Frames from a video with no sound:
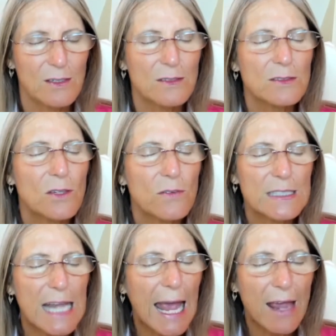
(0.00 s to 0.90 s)
So
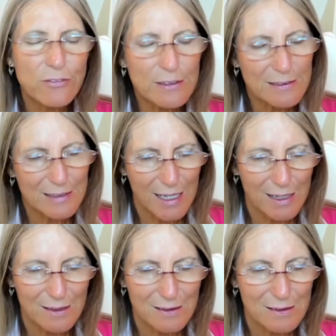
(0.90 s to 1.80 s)
that
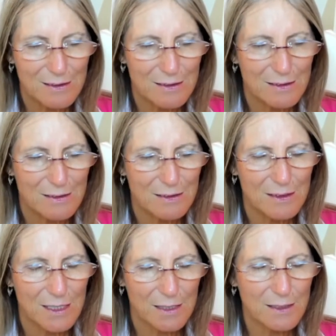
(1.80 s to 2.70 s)
everything in